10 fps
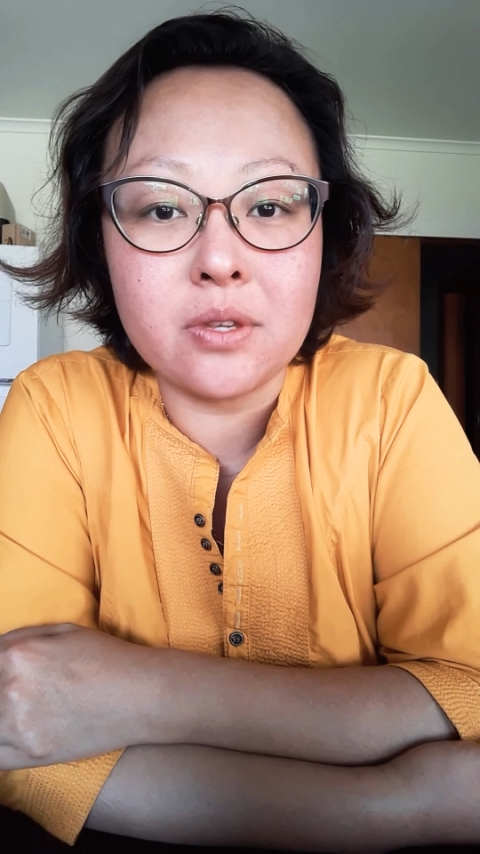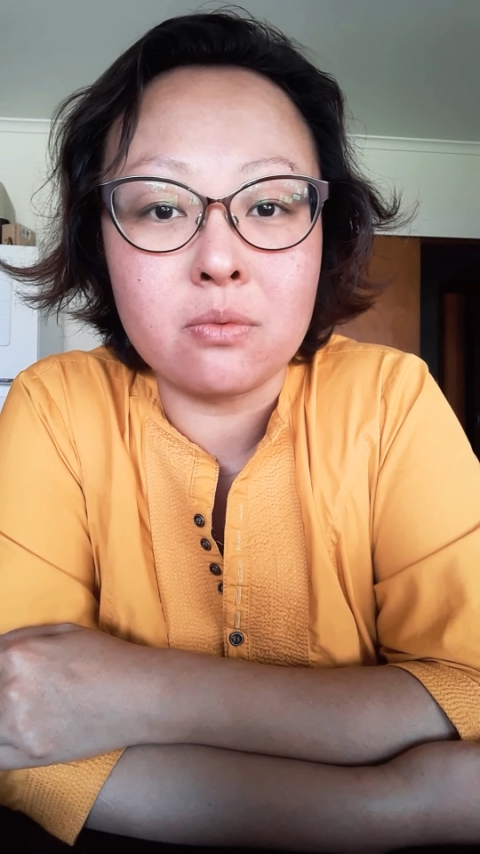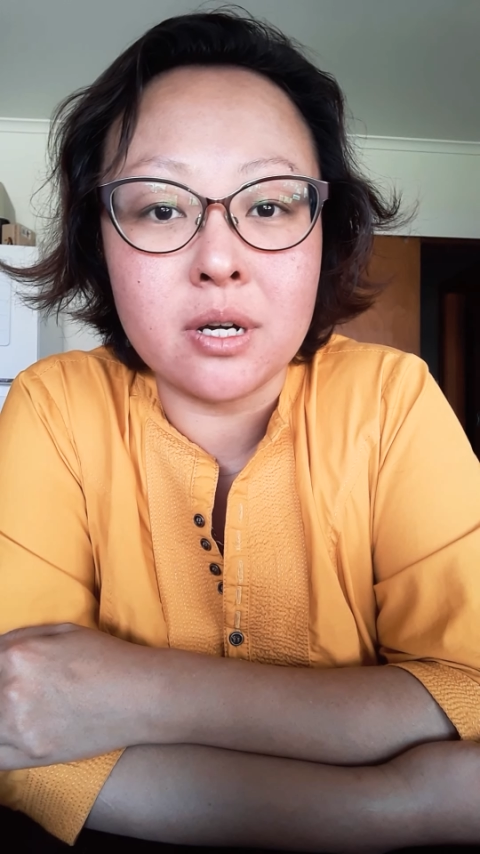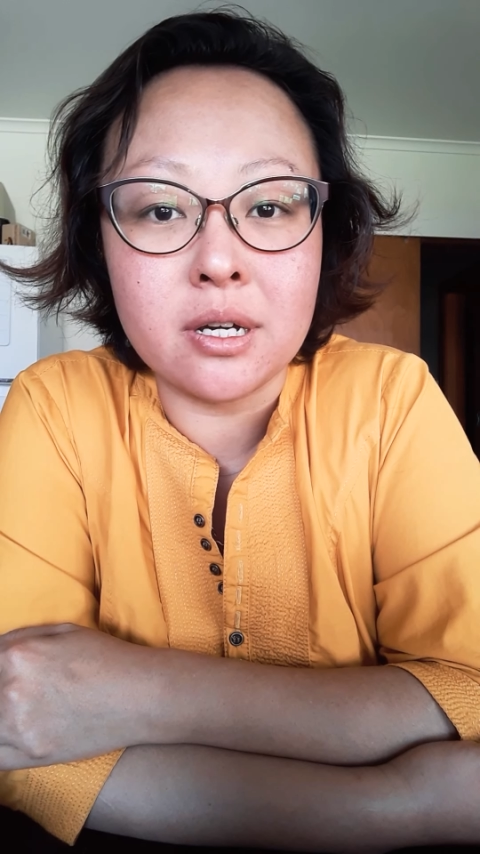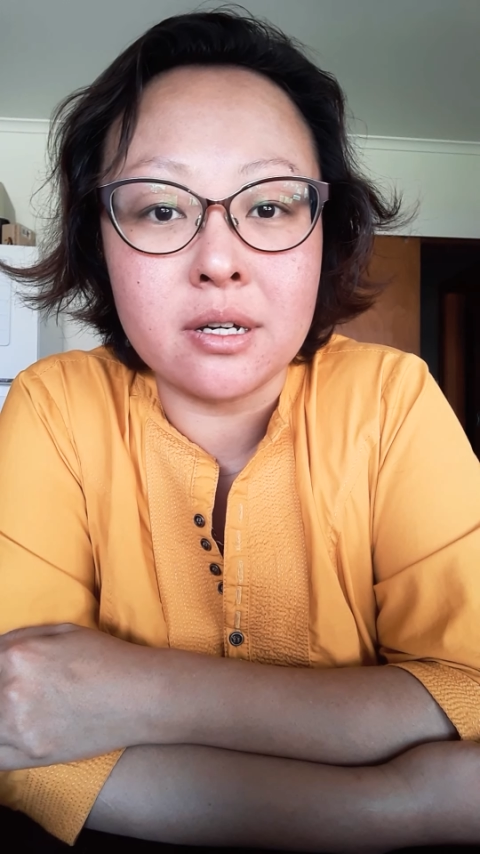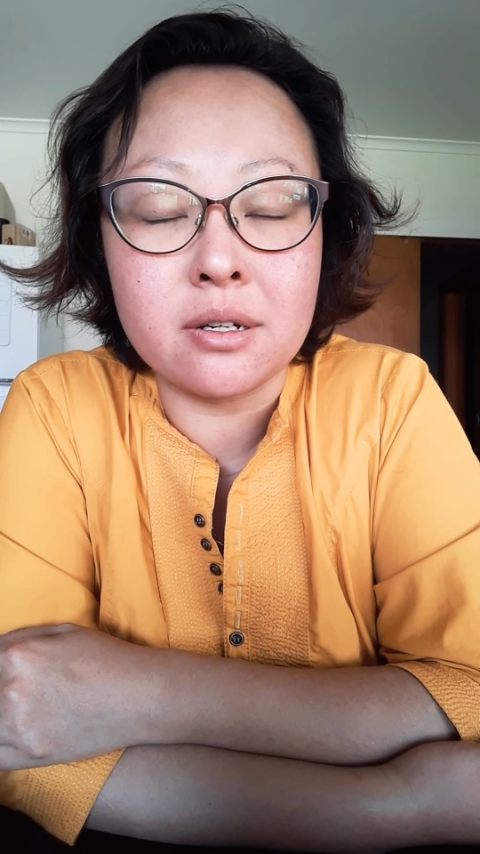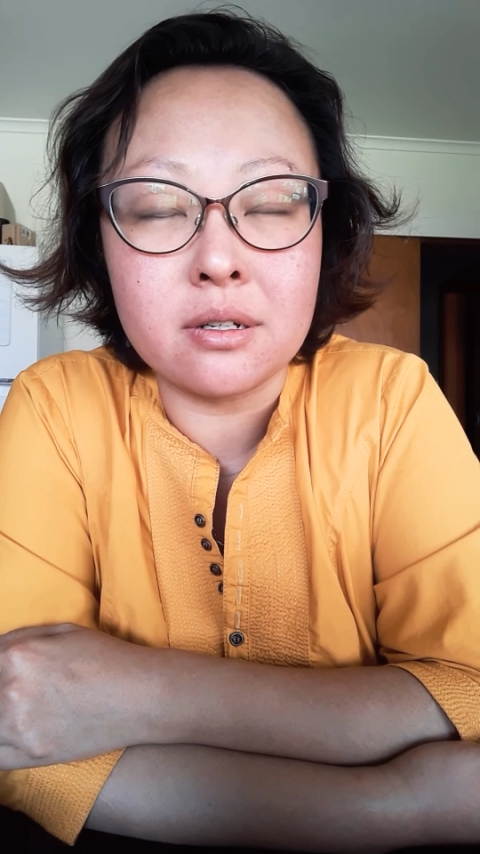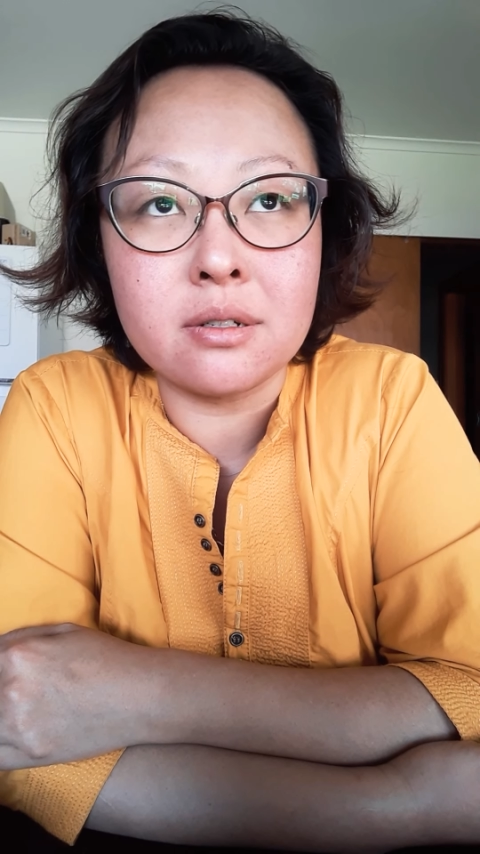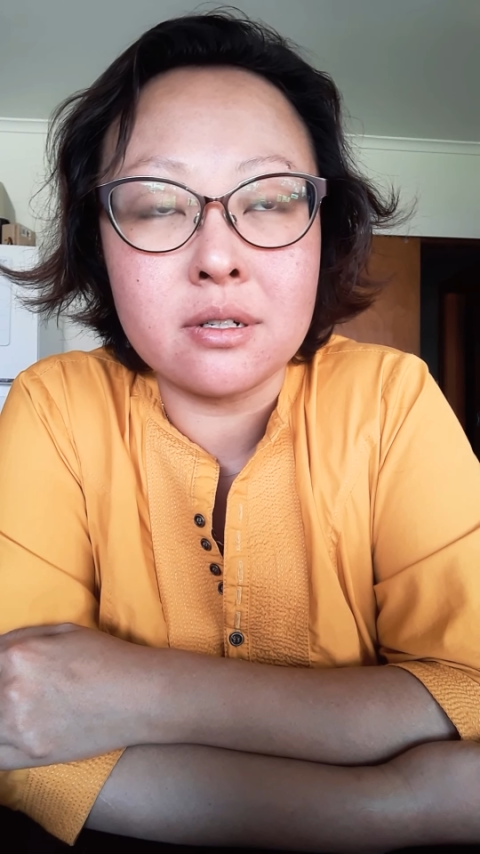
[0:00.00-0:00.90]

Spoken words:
where